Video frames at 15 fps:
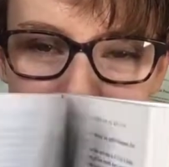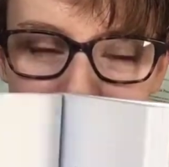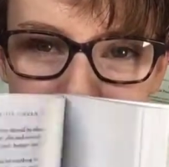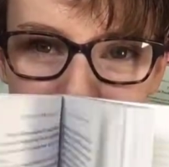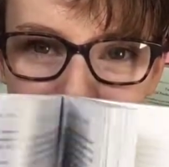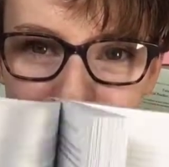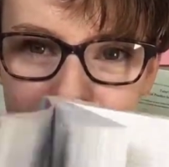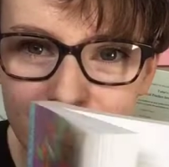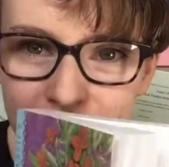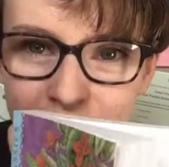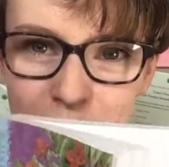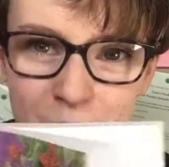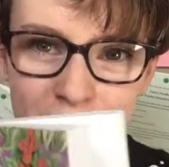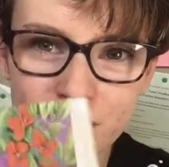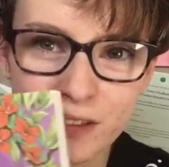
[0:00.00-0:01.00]
I usually
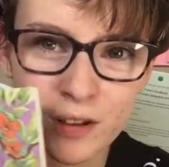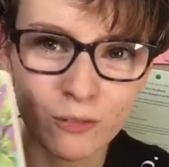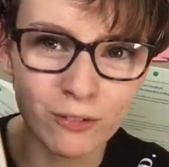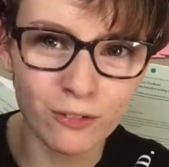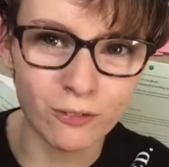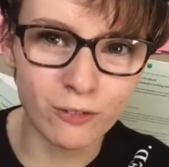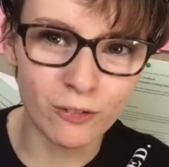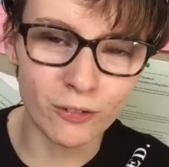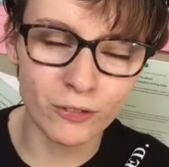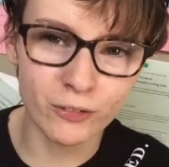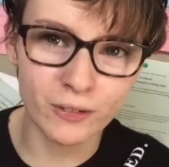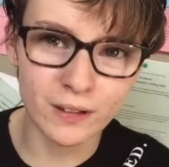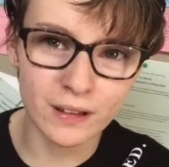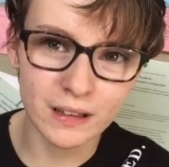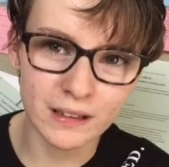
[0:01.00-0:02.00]
lend myself towards